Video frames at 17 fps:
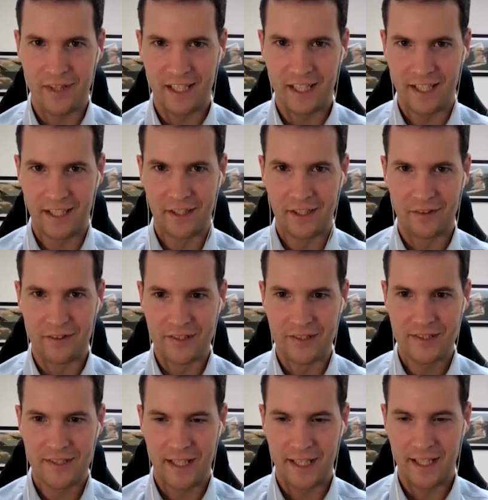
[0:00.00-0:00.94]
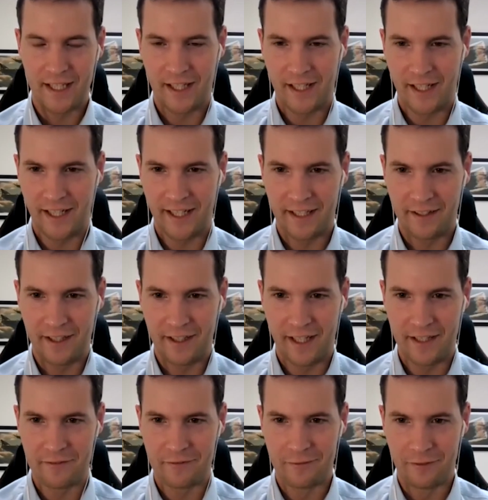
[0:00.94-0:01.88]
thing here and say I
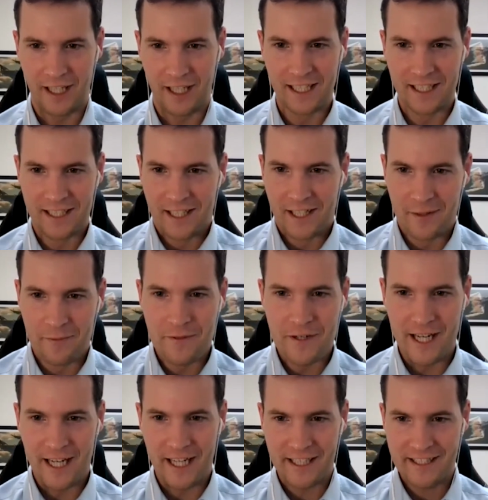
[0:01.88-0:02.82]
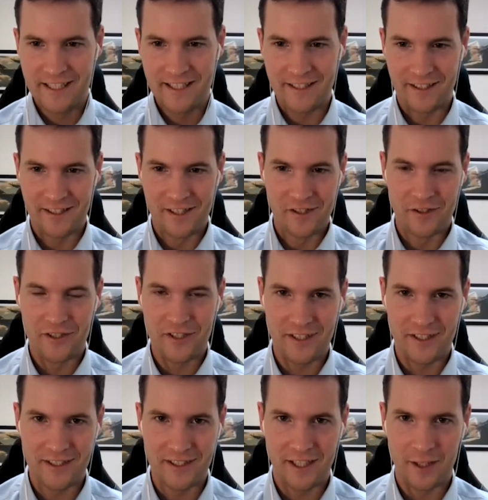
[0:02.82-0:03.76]
violently object to the use of
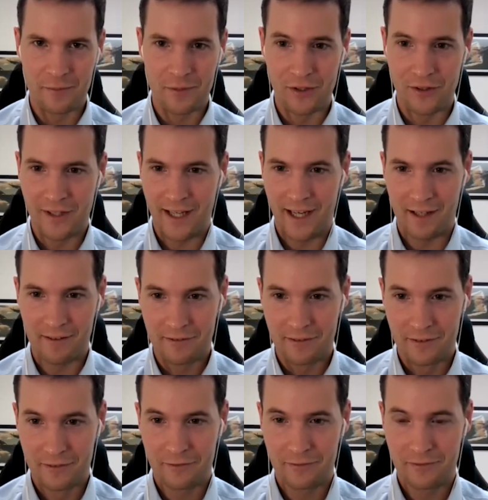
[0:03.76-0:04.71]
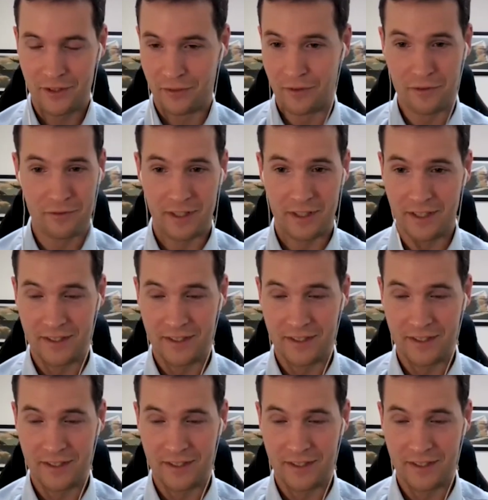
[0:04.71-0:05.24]
the term UCAV to refer